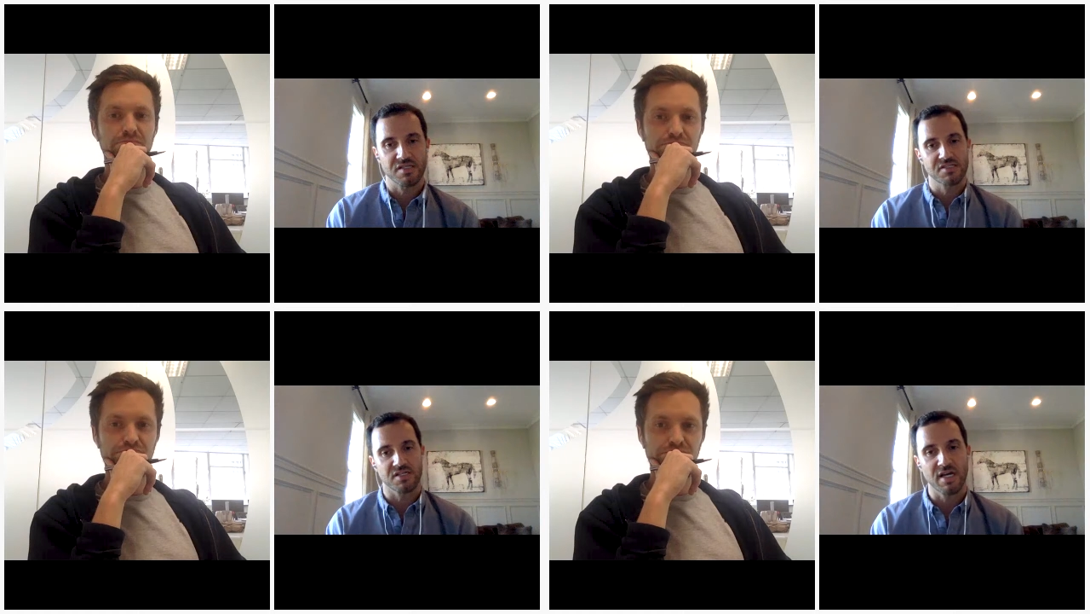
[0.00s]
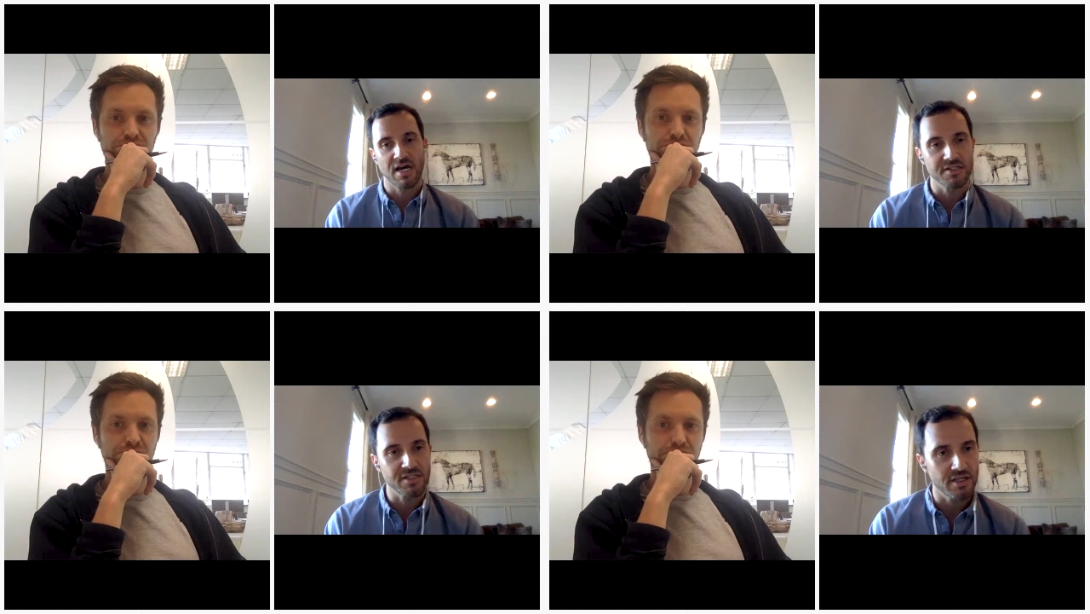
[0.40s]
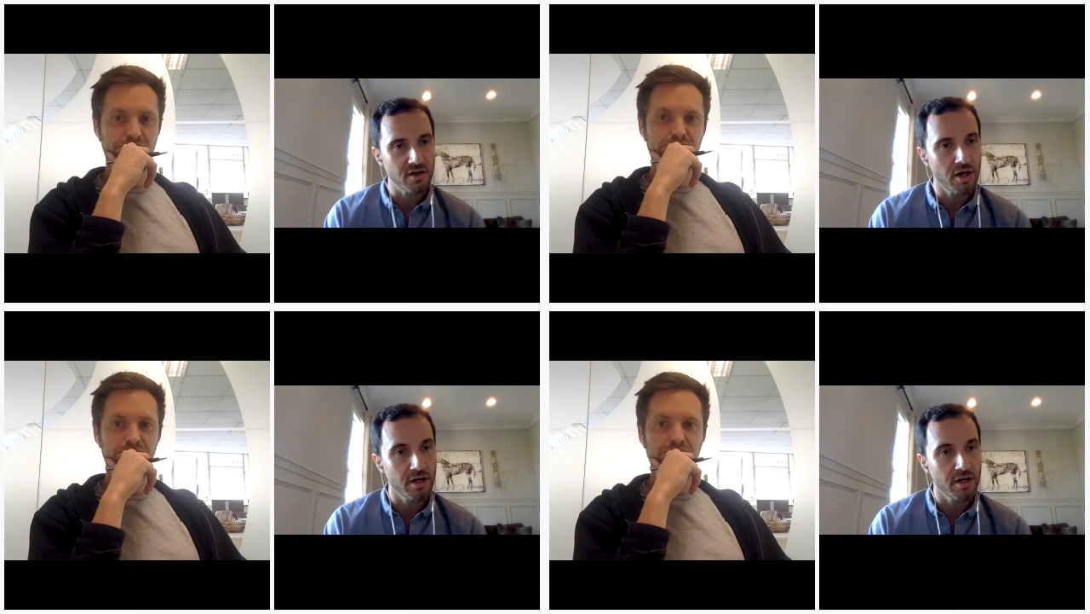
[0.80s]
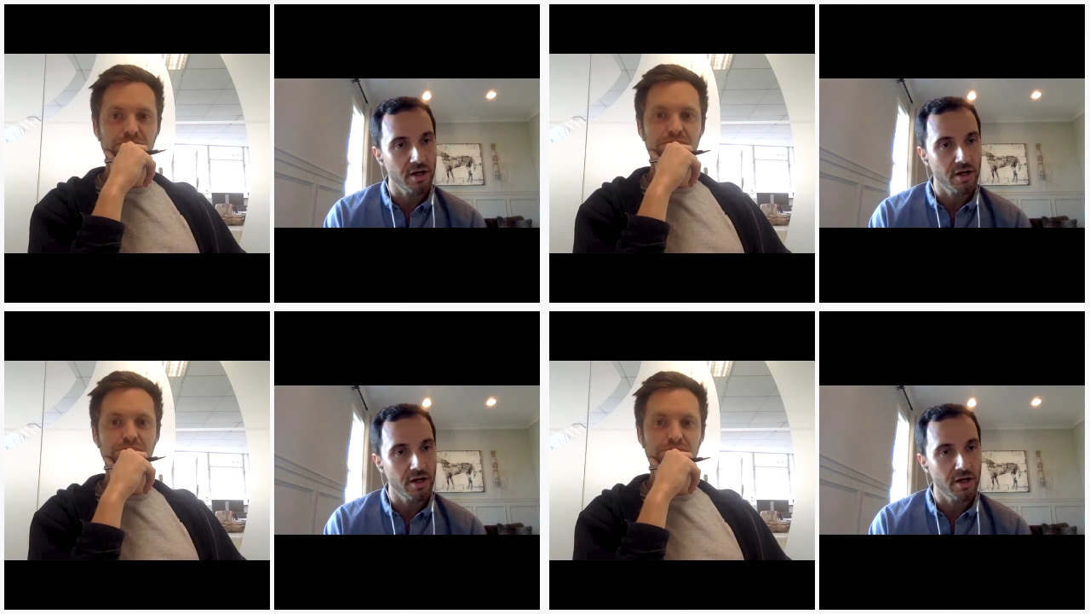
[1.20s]
Speaker 1: has lots of content on
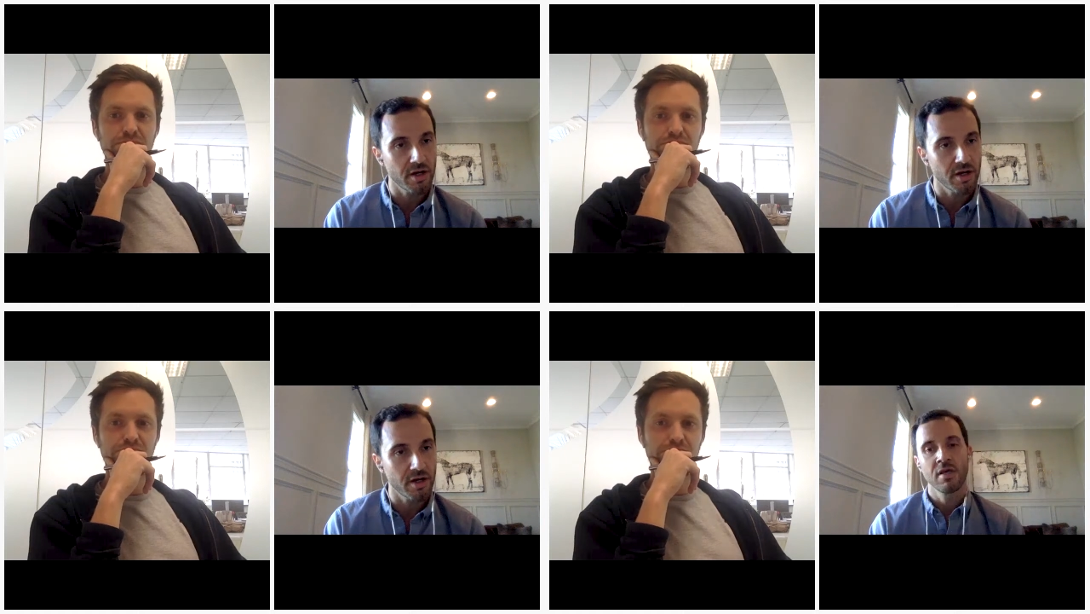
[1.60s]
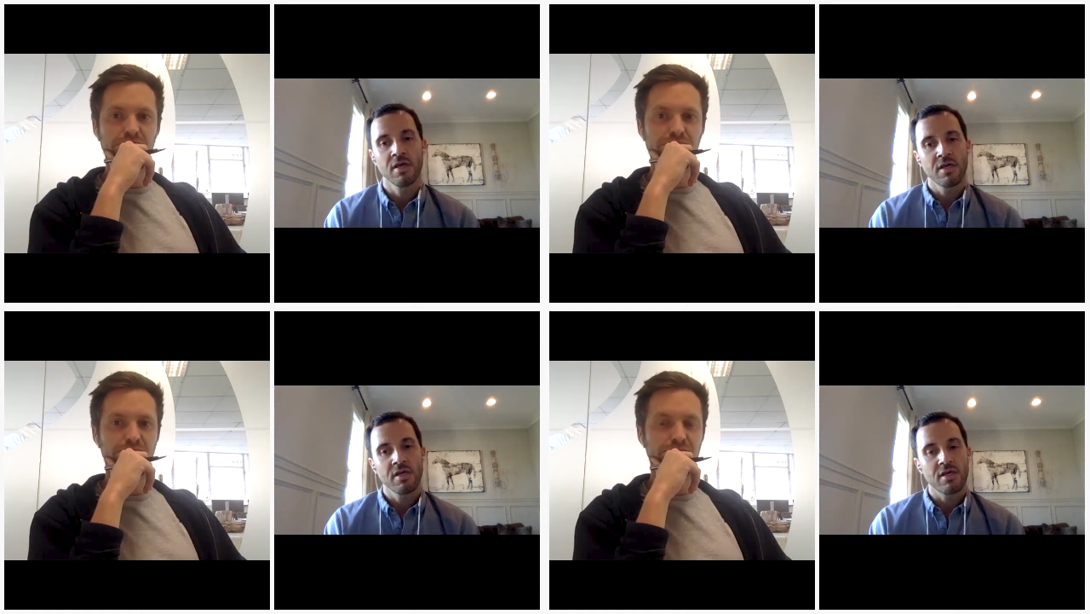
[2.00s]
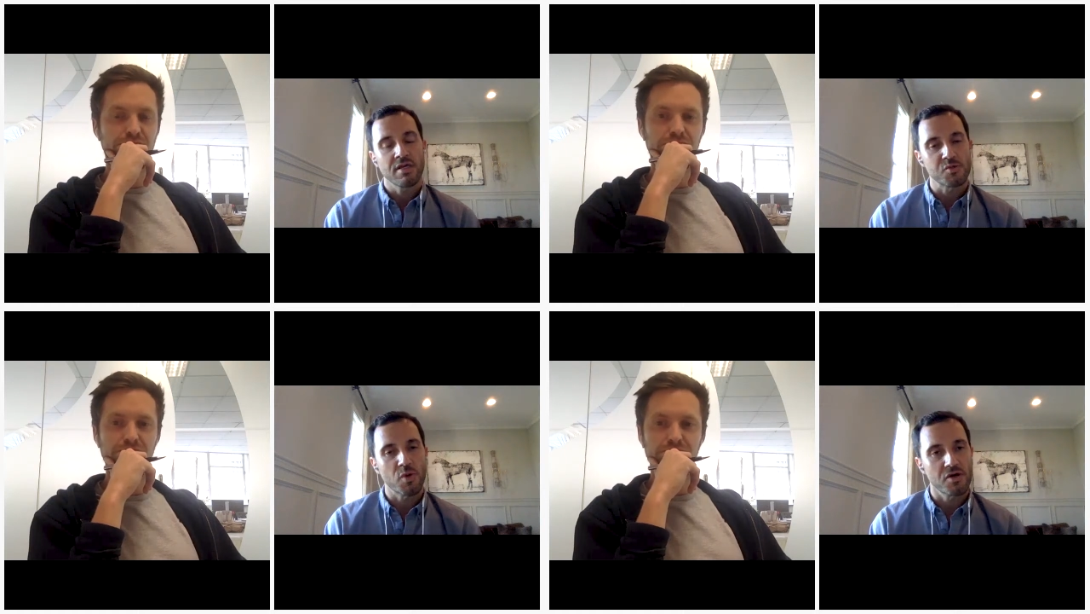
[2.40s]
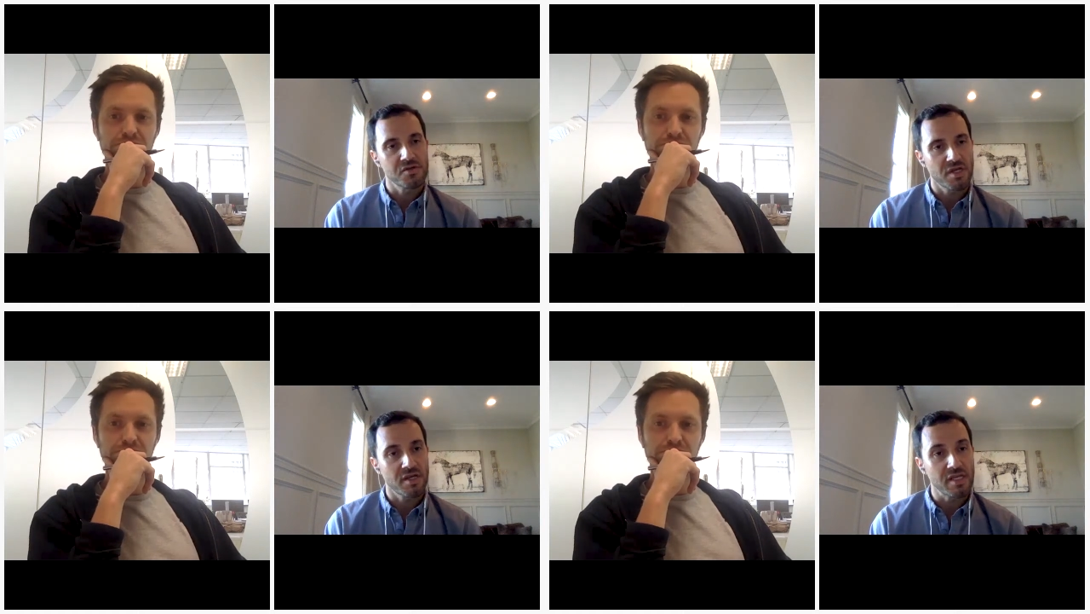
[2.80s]
enablement, as
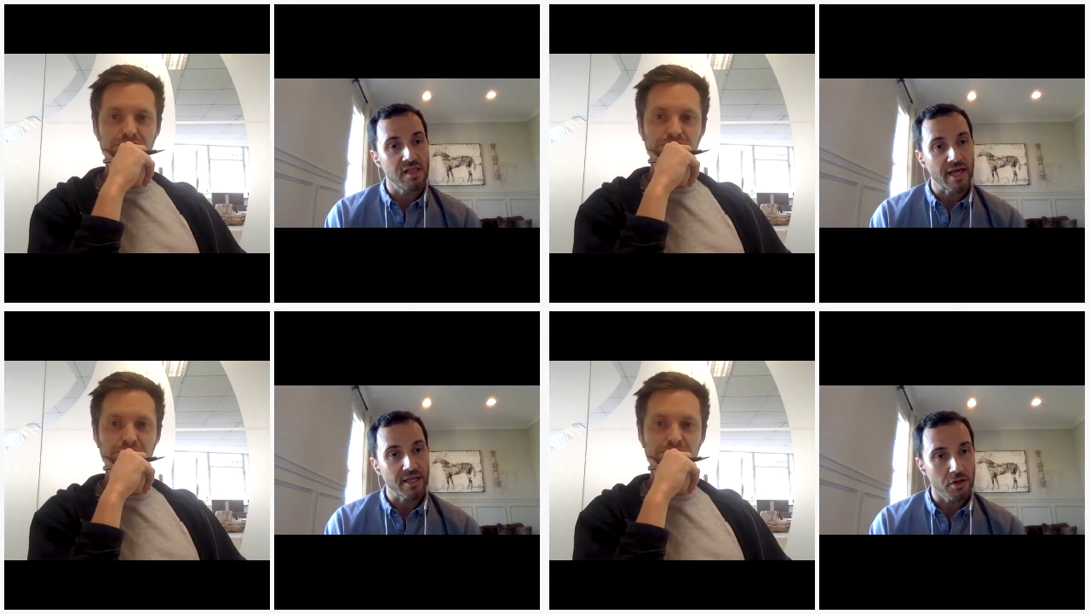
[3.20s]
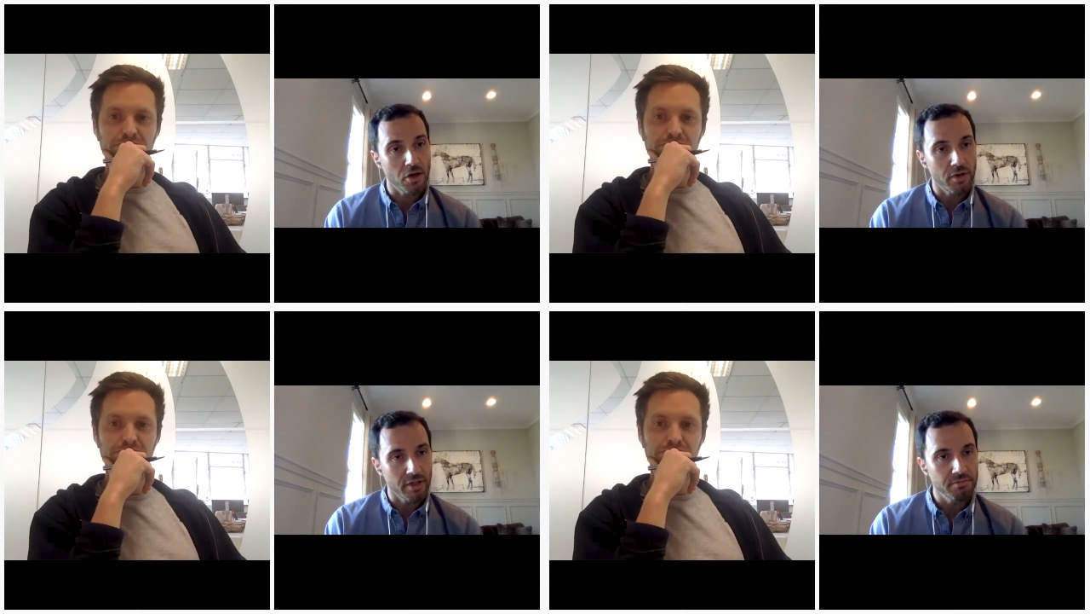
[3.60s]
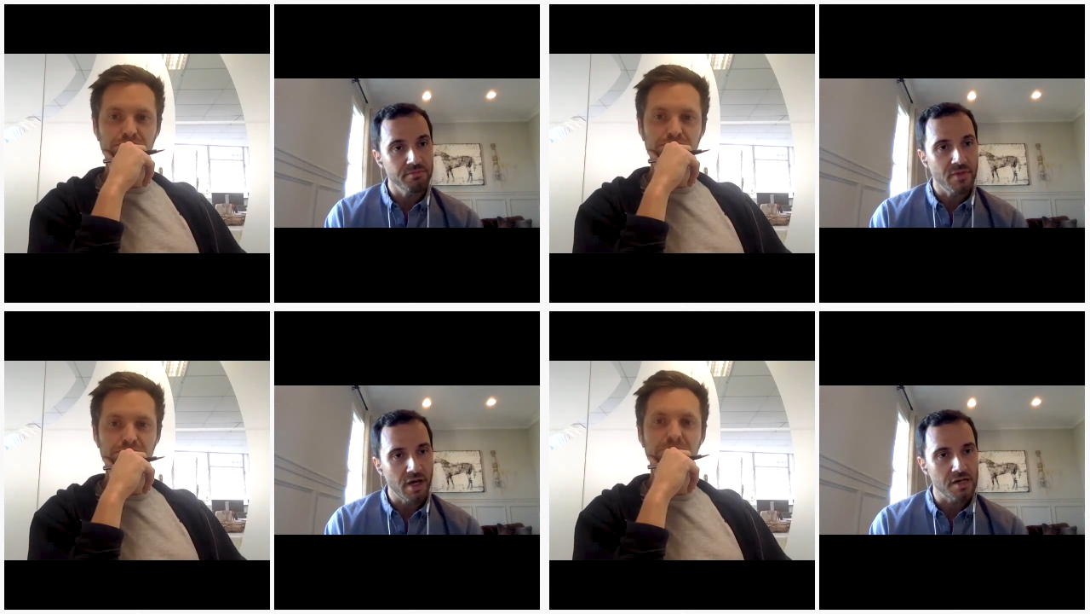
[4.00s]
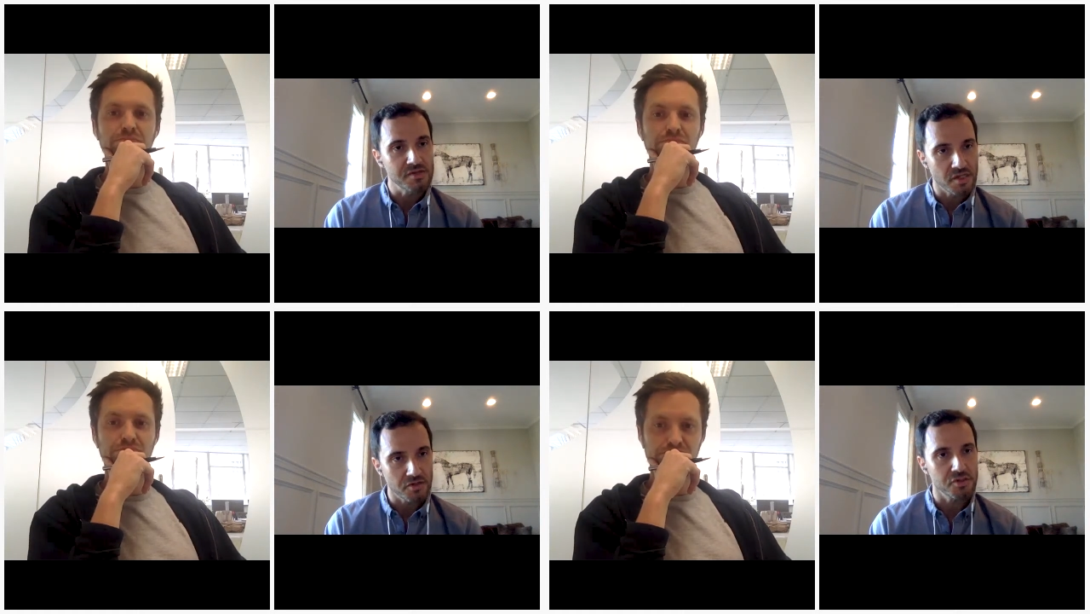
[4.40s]
well as uh, Elay Cohen,
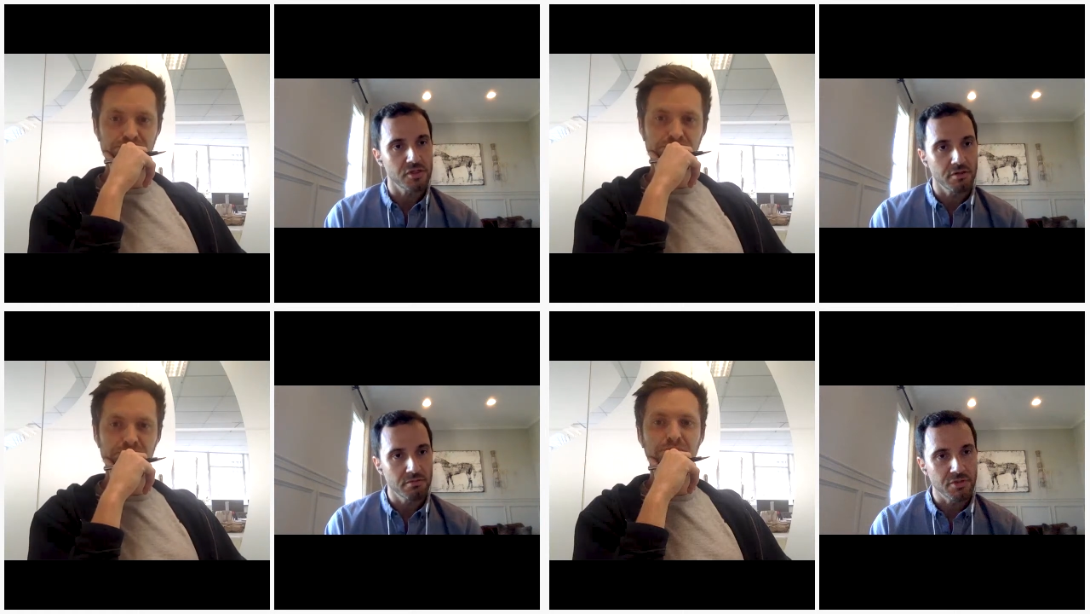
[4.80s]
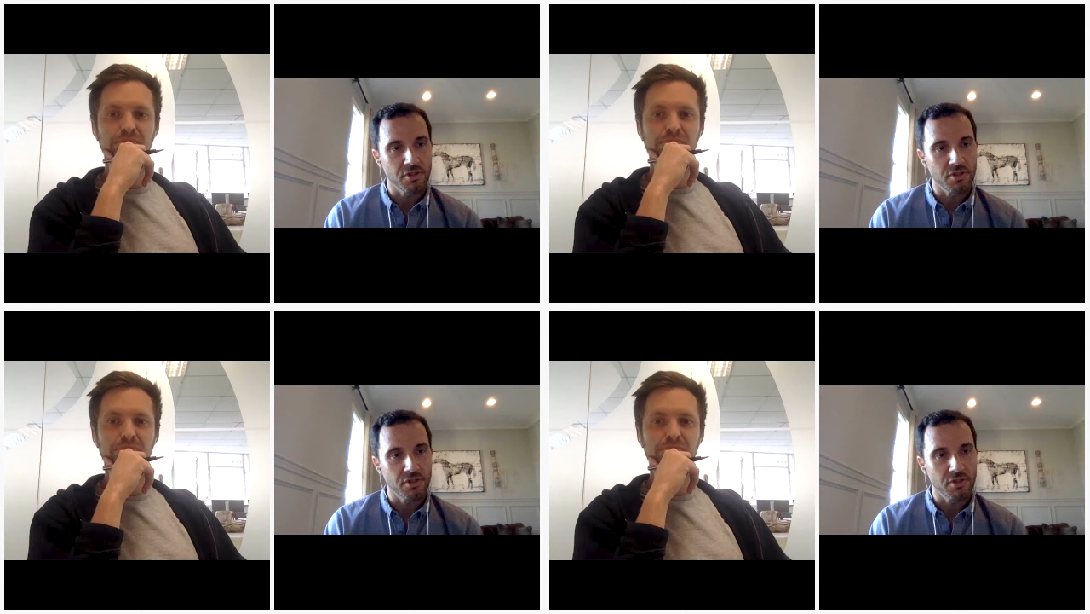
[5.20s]
uh, Saleshood,